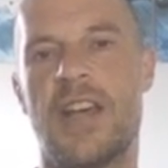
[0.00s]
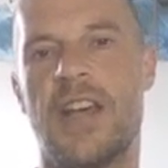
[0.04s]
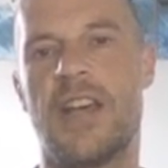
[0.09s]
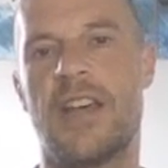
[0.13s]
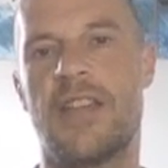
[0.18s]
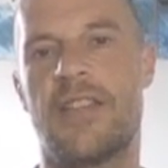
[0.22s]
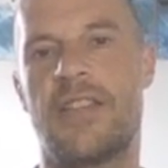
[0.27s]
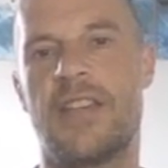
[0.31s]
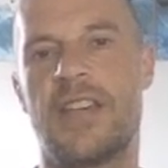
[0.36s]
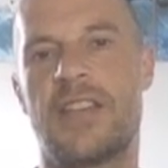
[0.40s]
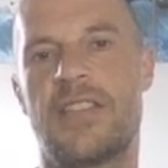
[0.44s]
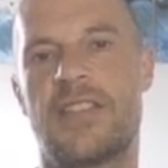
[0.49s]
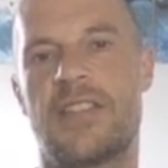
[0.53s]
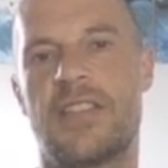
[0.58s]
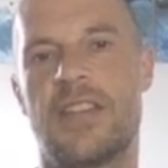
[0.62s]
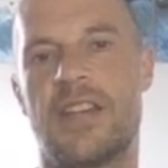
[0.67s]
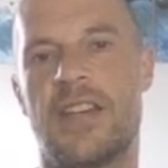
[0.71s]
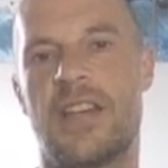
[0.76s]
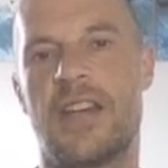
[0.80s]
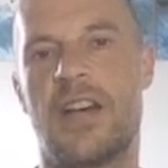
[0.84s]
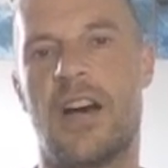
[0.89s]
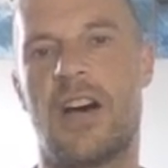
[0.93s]
This,
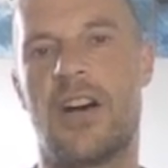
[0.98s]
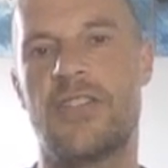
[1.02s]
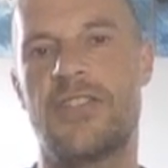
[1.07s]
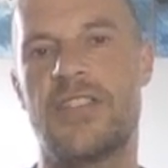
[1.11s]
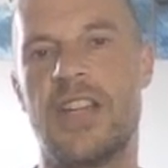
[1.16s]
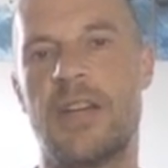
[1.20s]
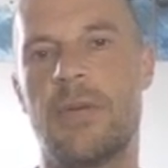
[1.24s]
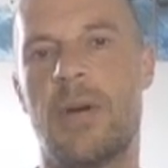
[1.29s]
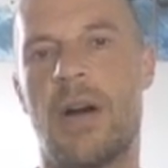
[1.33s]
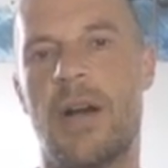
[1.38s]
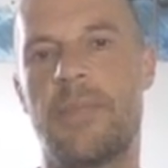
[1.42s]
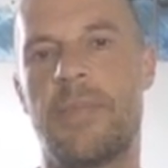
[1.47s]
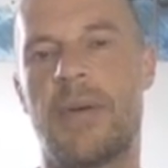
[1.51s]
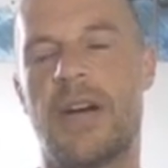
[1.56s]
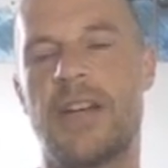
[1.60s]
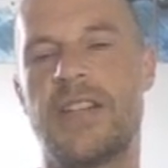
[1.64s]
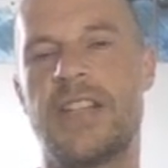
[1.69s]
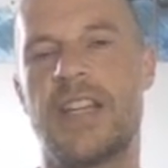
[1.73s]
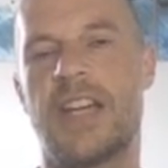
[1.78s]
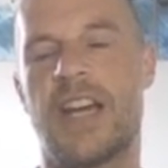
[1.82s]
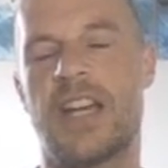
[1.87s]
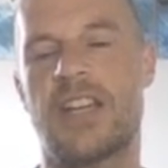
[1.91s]
our dy by
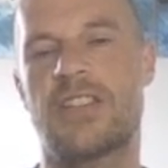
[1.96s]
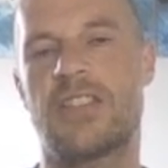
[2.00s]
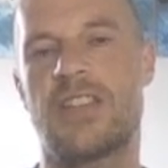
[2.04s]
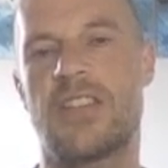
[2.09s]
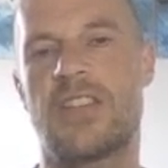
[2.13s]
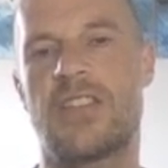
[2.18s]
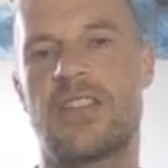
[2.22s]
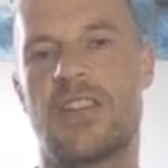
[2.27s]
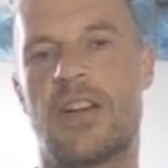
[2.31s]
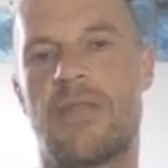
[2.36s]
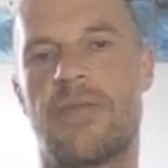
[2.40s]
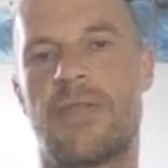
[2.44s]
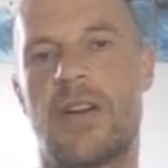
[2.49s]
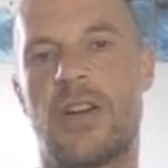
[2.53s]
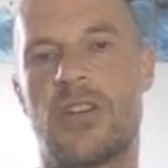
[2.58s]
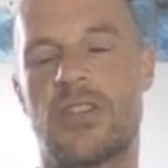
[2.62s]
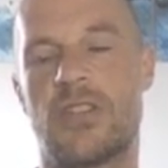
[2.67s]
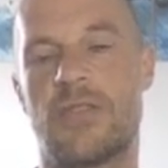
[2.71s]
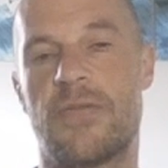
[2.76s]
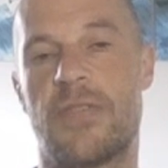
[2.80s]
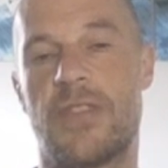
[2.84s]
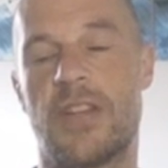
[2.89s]
dx, this is our
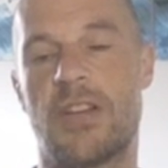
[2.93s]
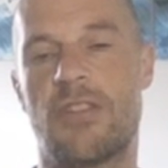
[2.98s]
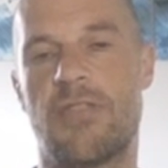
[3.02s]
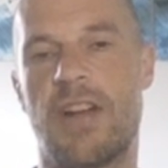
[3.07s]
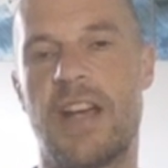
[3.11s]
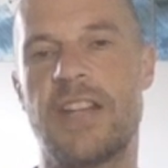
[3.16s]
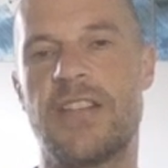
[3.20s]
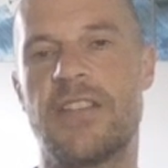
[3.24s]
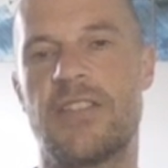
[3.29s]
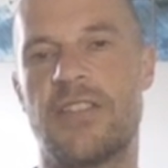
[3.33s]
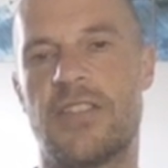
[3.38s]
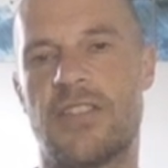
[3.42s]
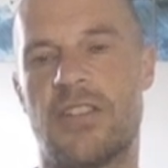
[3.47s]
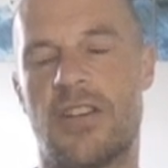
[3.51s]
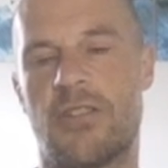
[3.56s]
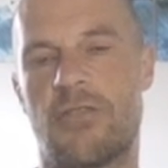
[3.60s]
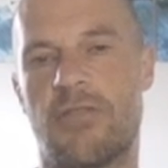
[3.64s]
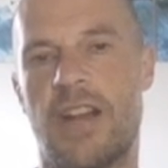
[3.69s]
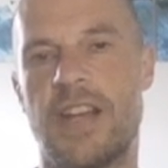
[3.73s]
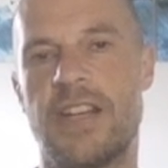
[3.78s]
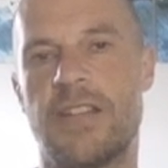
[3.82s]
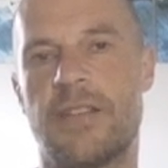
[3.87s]
function for the gradient. This is our
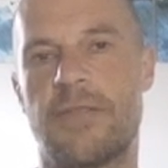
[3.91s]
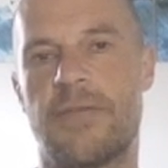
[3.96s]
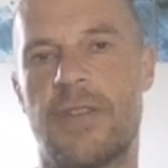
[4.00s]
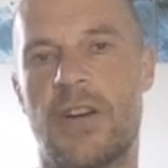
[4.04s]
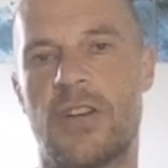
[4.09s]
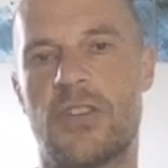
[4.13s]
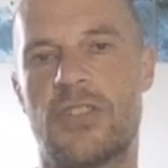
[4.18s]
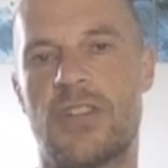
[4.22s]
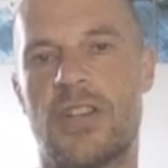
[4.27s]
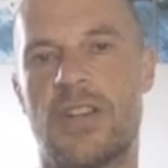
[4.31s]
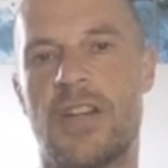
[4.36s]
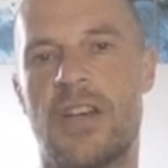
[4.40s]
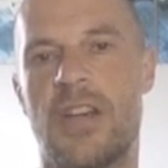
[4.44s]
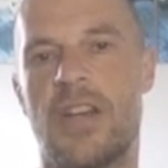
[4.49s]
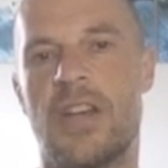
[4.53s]
gradient function.